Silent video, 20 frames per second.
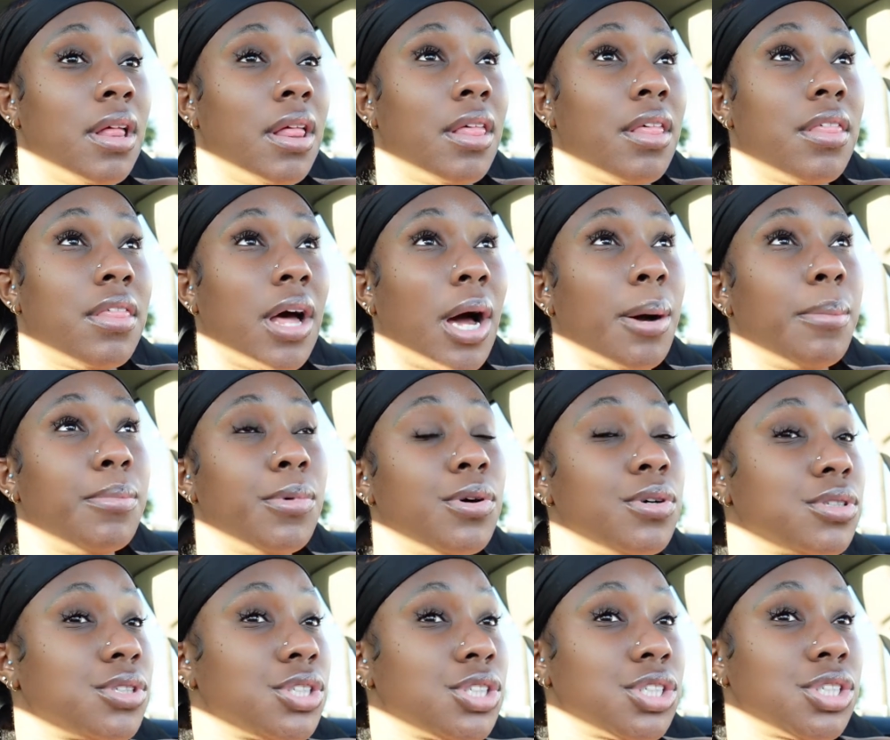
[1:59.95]
that
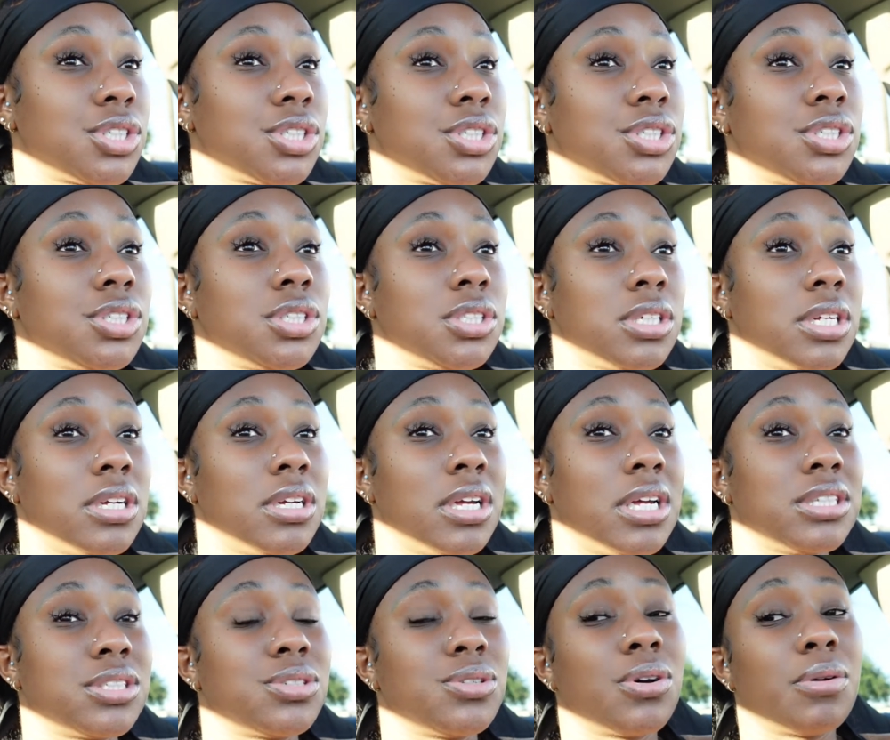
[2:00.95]
much.
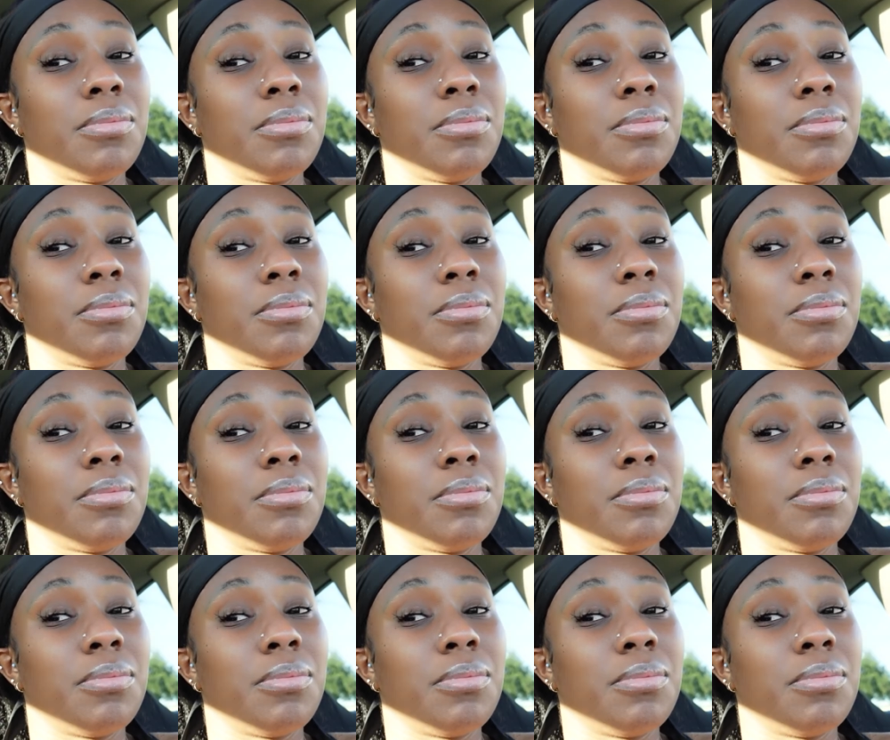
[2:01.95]
It took